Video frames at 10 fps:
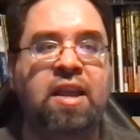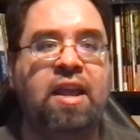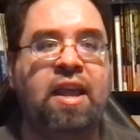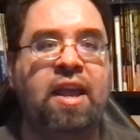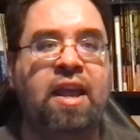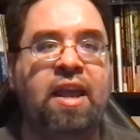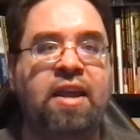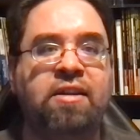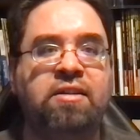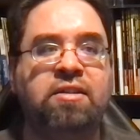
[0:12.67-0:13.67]

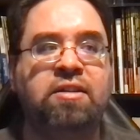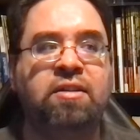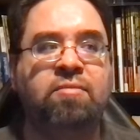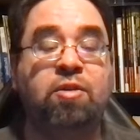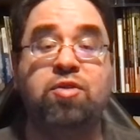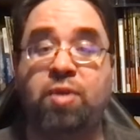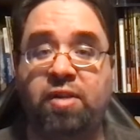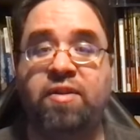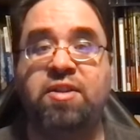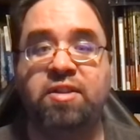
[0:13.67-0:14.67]
And most
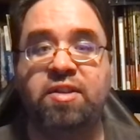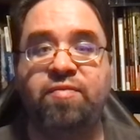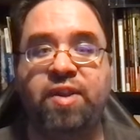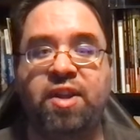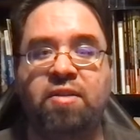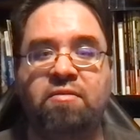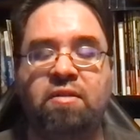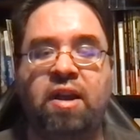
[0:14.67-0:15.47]
relevant to this video,